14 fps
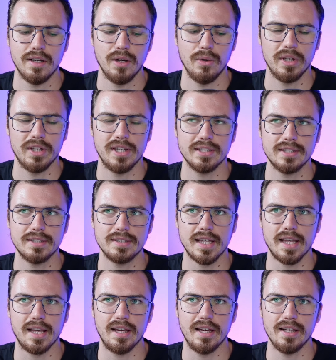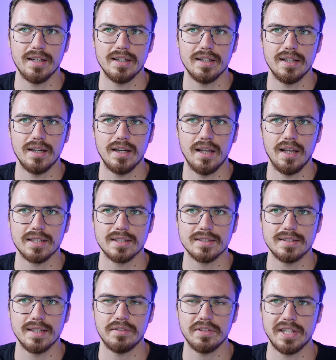Wait, this is uh, like
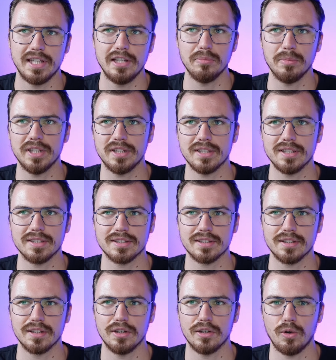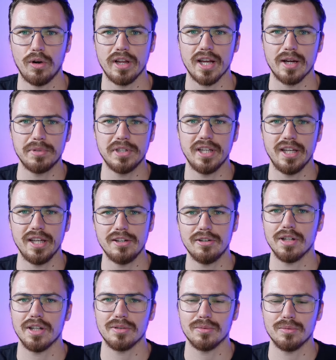seven kilometers going up in the air, or
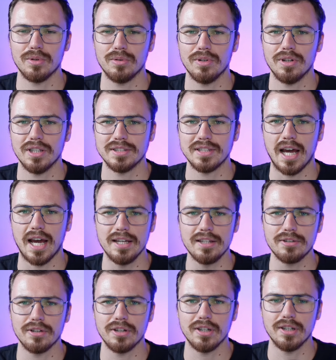like is a hike or?